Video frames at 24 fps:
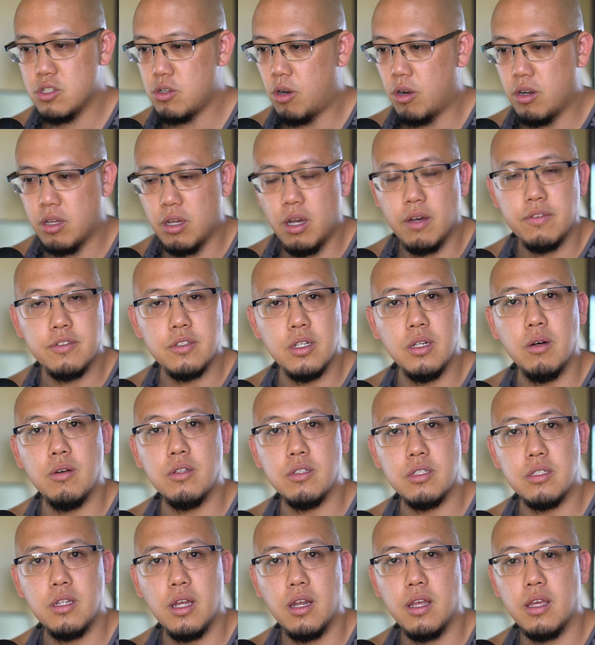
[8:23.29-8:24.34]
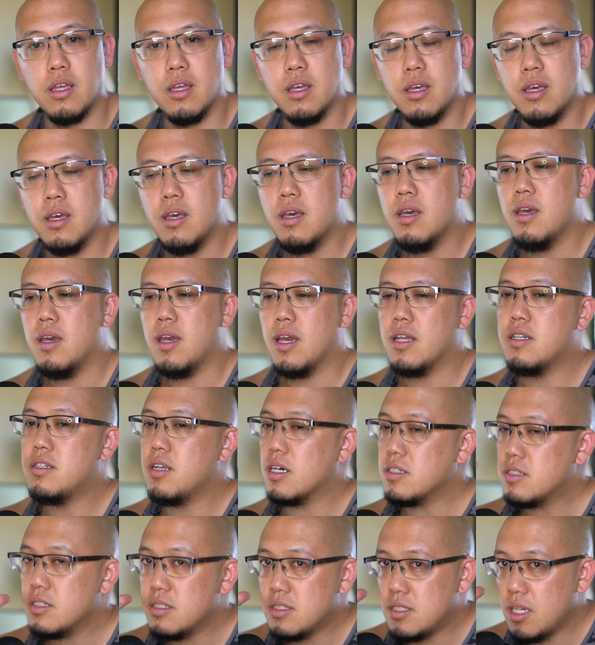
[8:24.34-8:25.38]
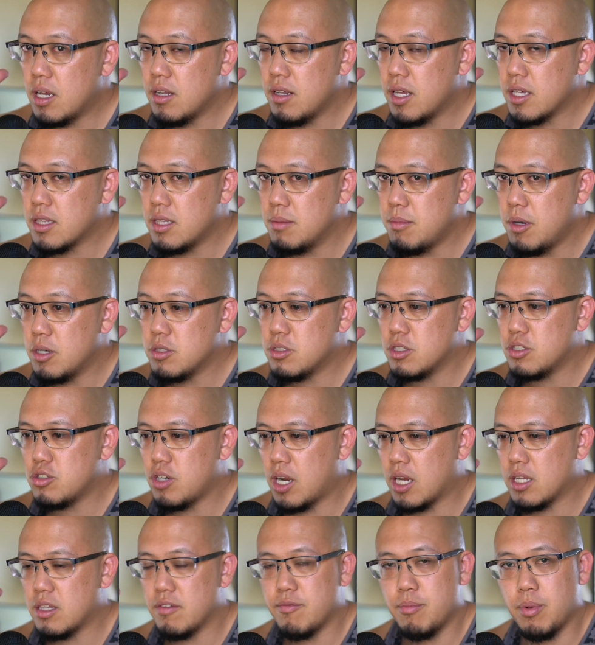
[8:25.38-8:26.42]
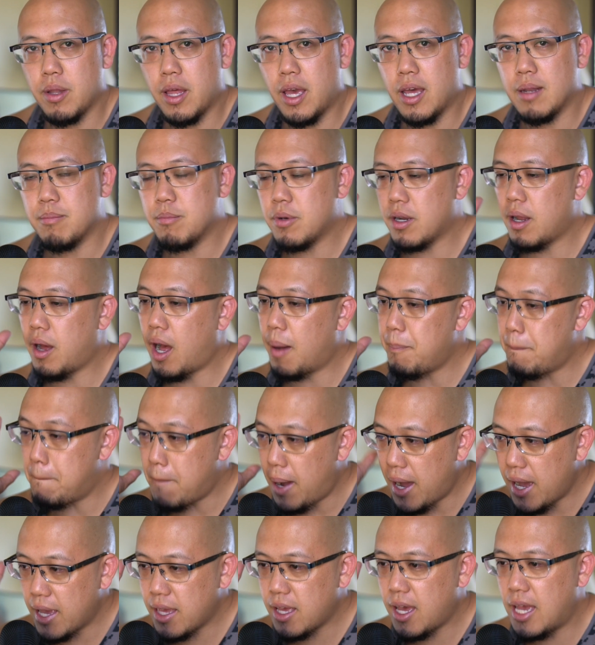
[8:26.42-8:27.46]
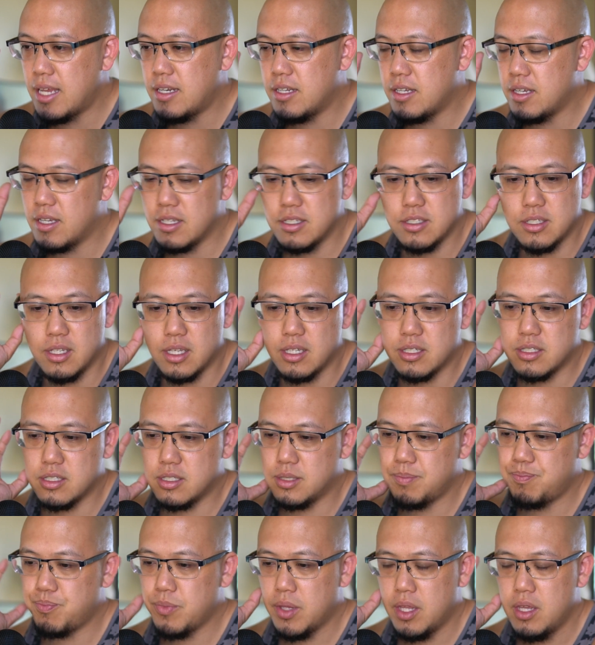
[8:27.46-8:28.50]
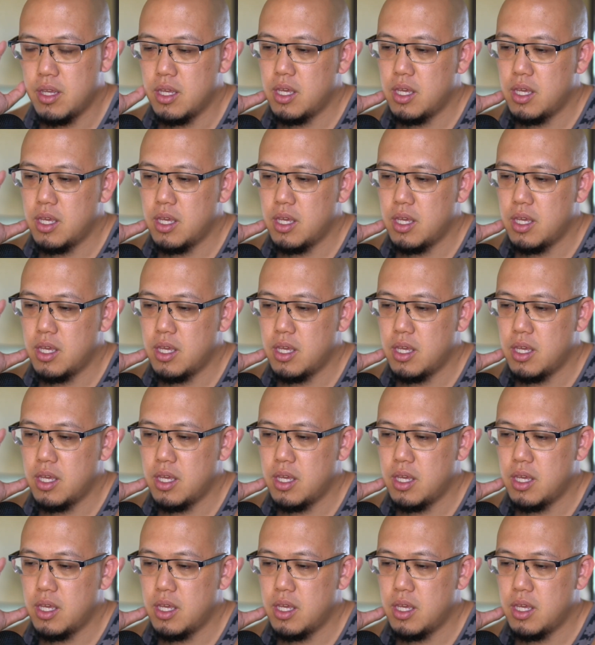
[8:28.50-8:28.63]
Starting off slow and steady. It doesn't sound like the most attractive plan, but my idea is this.